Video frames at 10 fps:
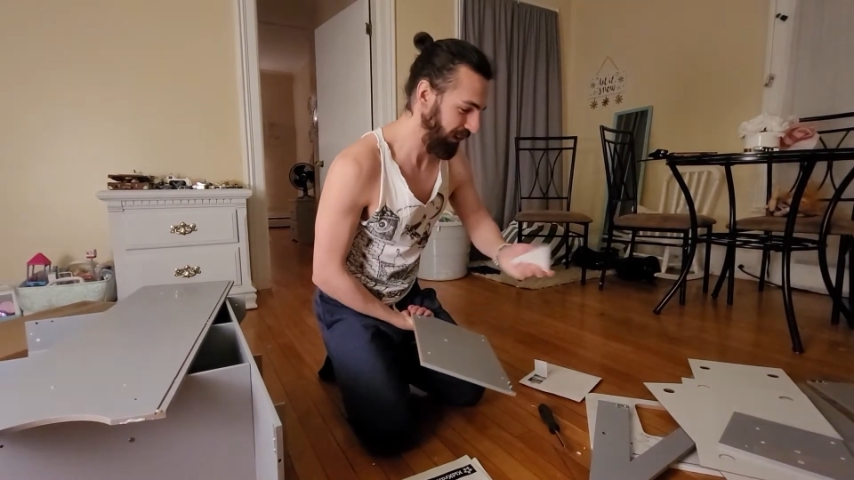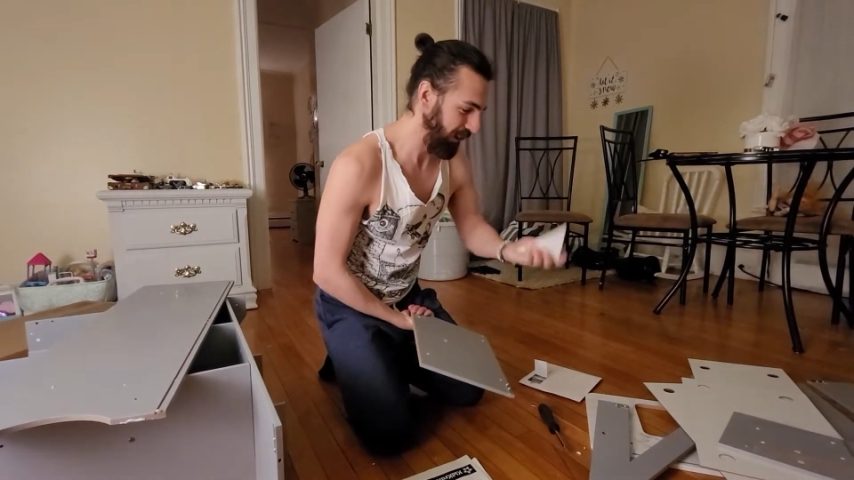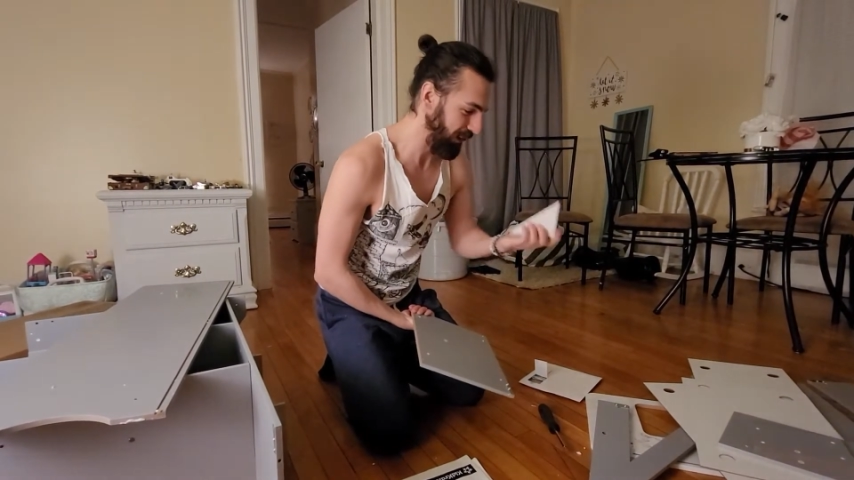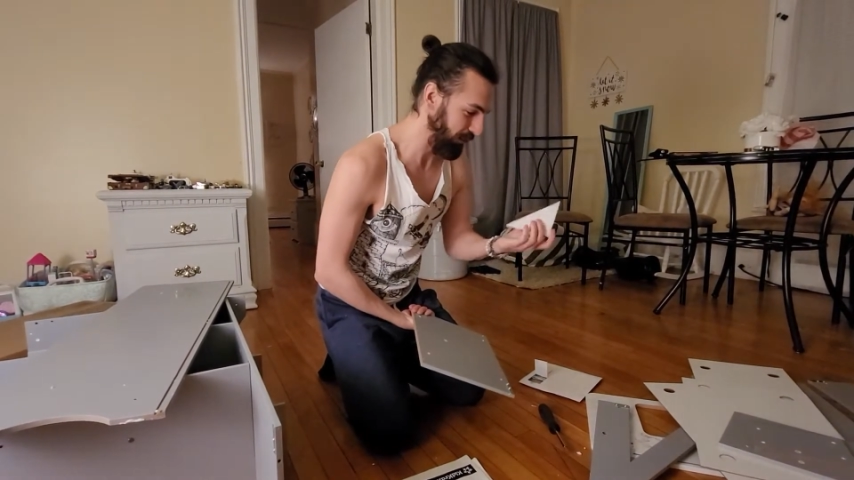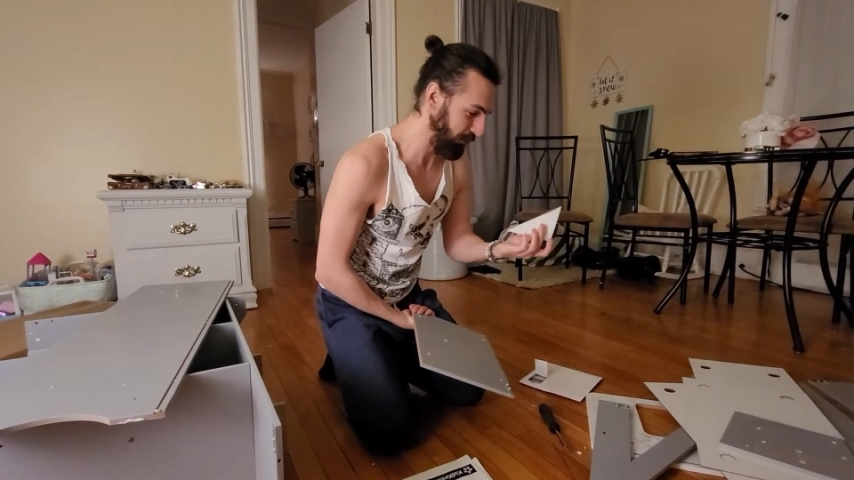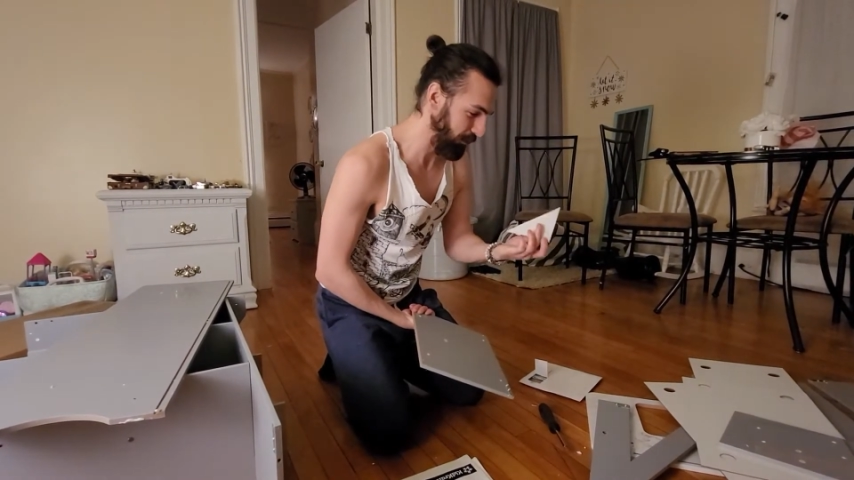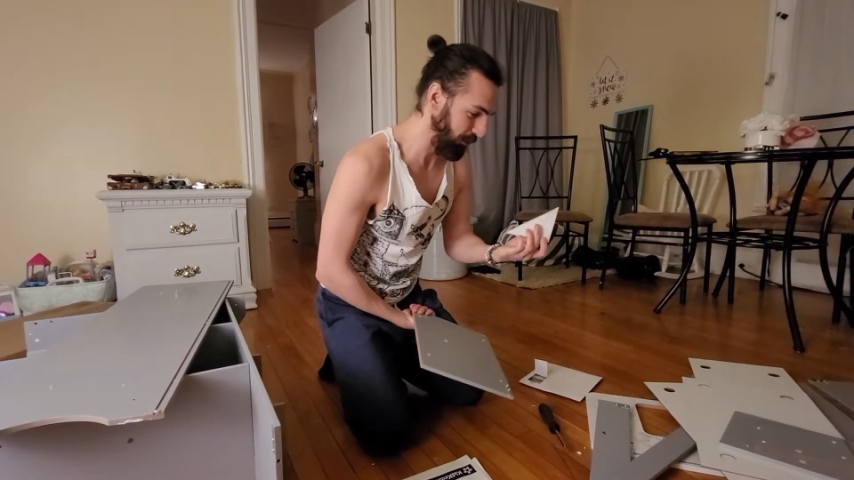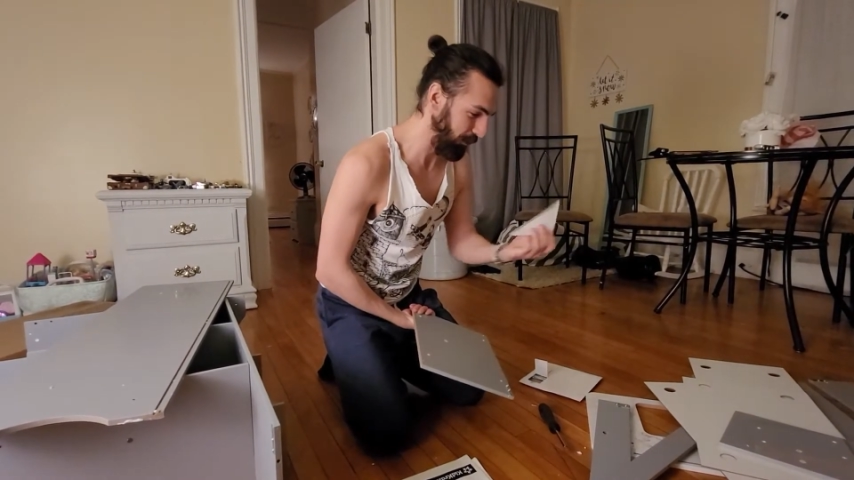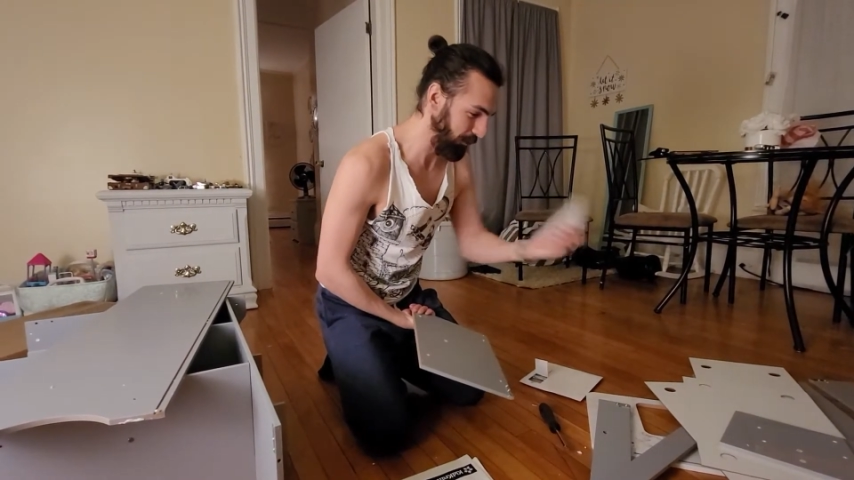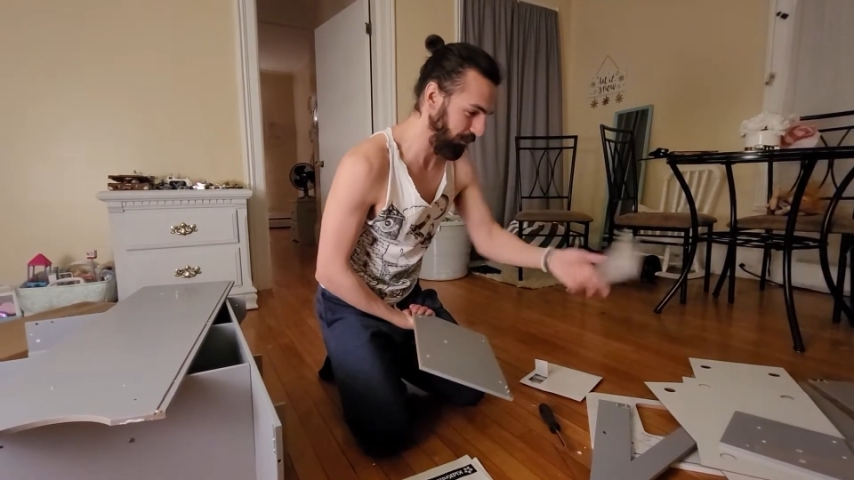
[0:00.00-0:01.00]
And if you
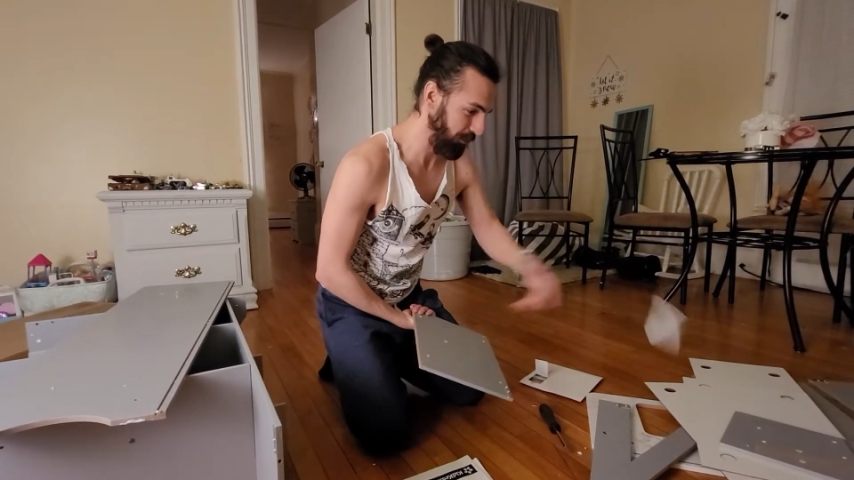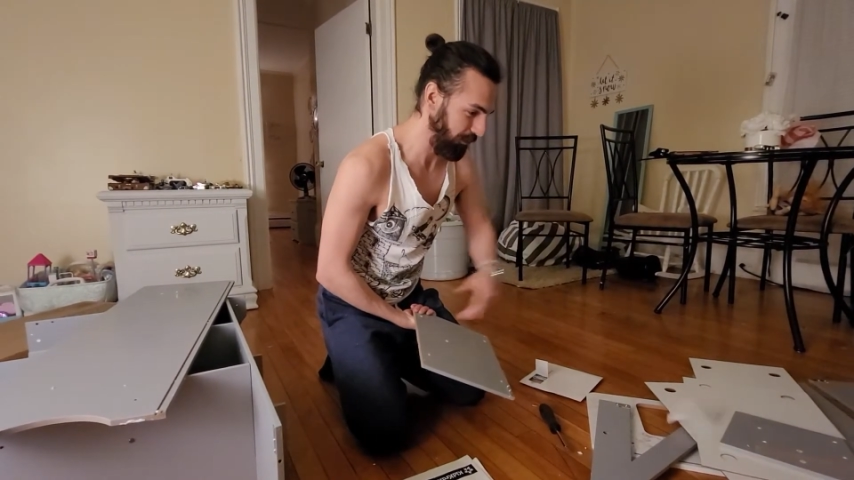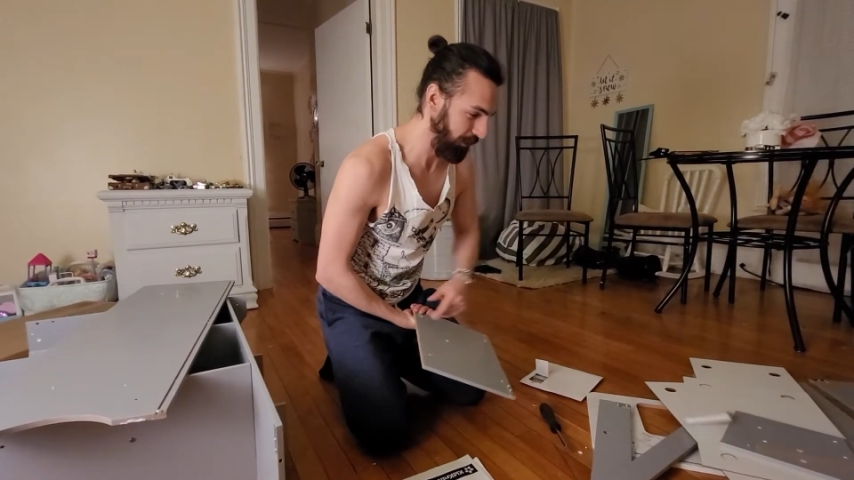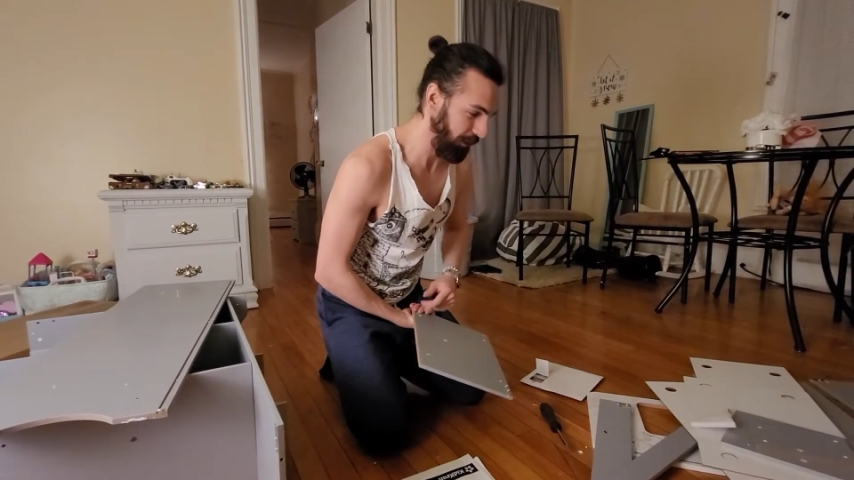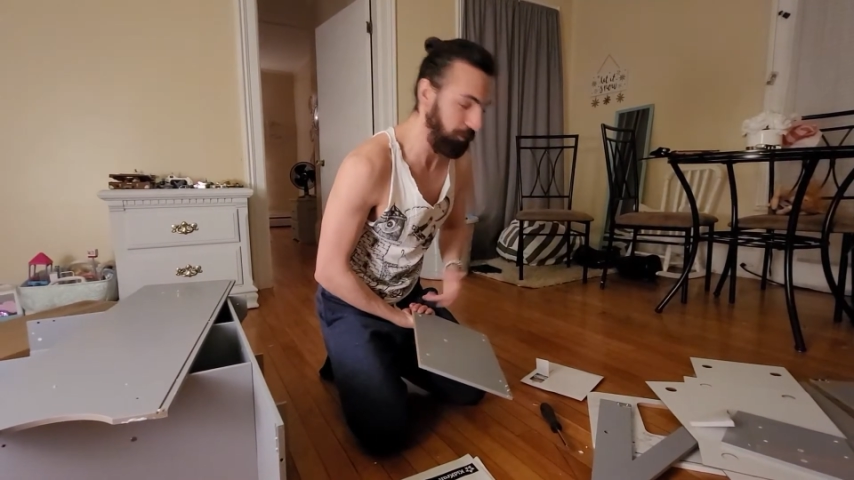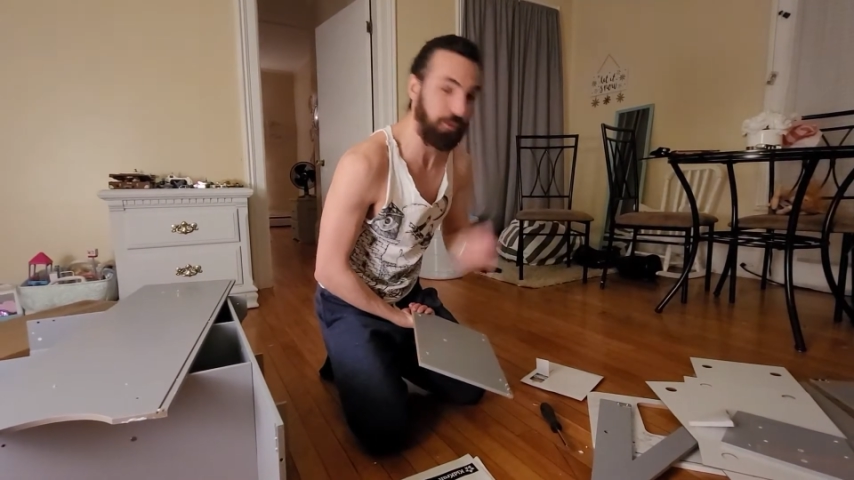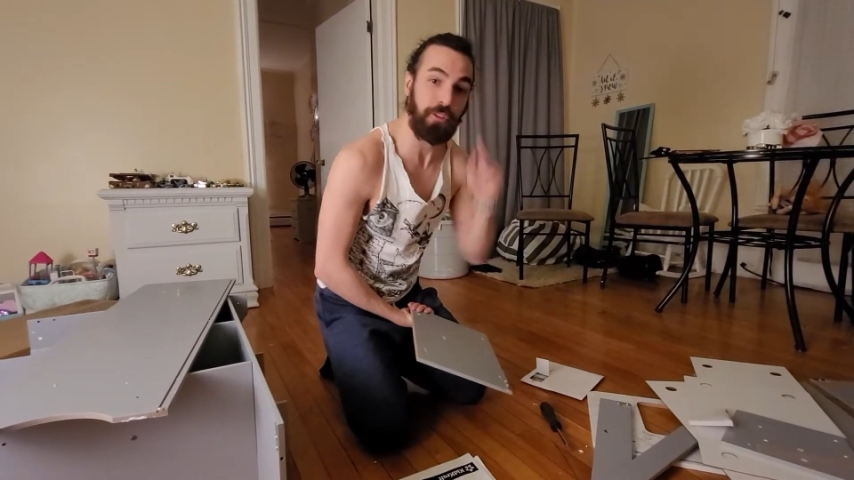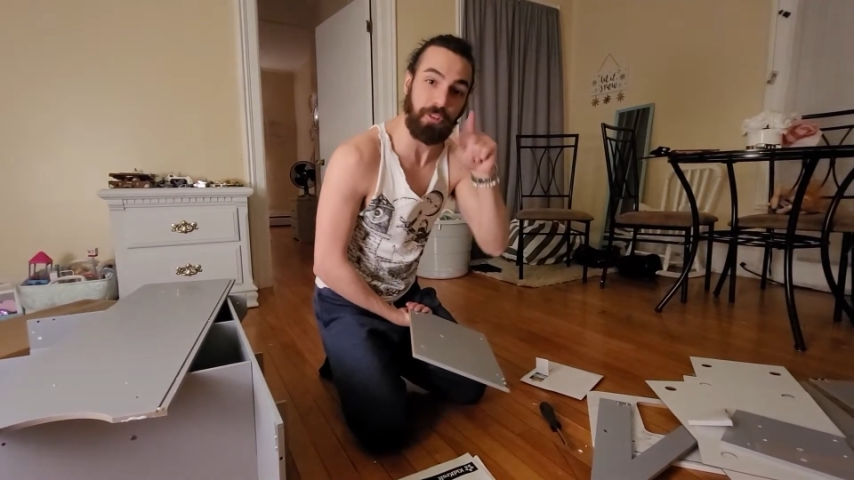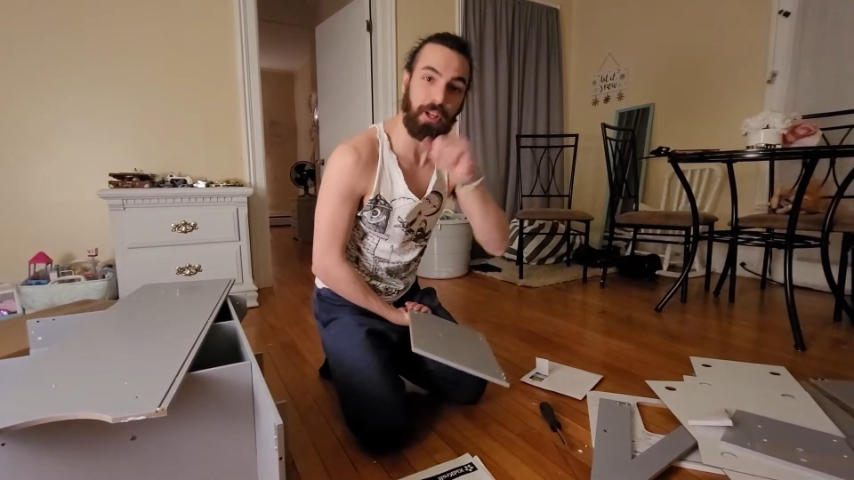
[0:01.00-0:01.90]
don't, then she'll